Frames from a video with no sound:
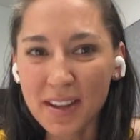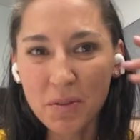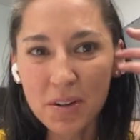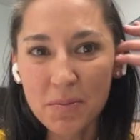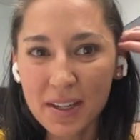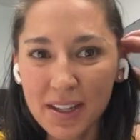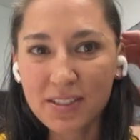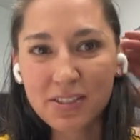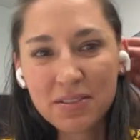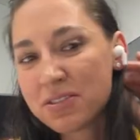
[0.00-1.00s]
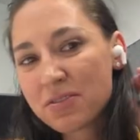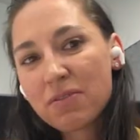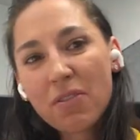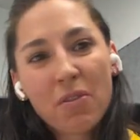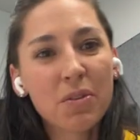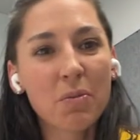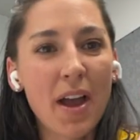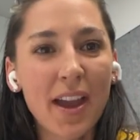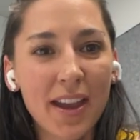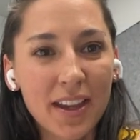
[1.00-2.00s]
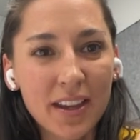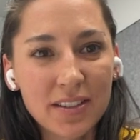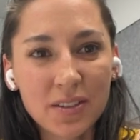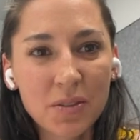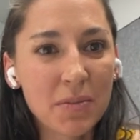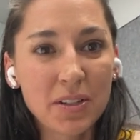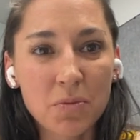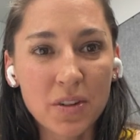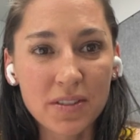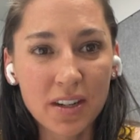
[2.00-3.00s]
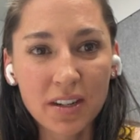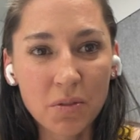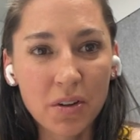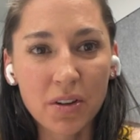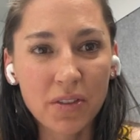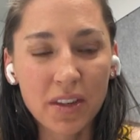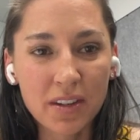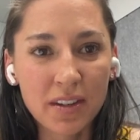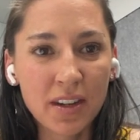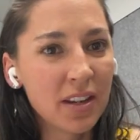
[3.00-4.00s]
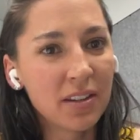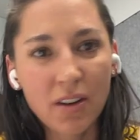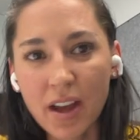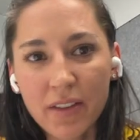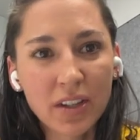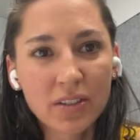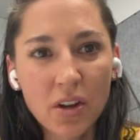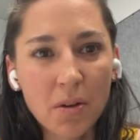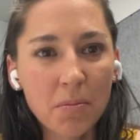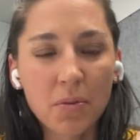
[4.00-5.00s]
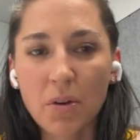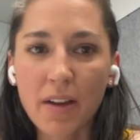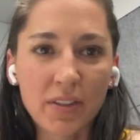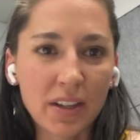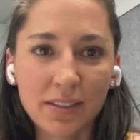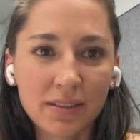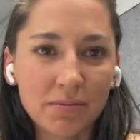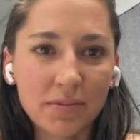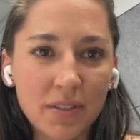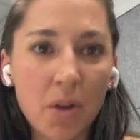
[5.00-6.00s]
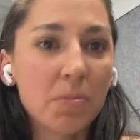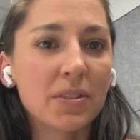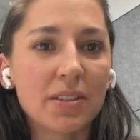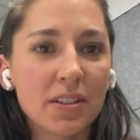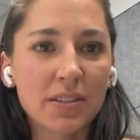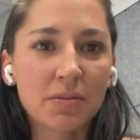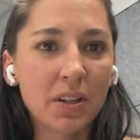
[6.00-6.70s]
they want to be drawn away into a much more exciting world than not having a job or having hopelessness.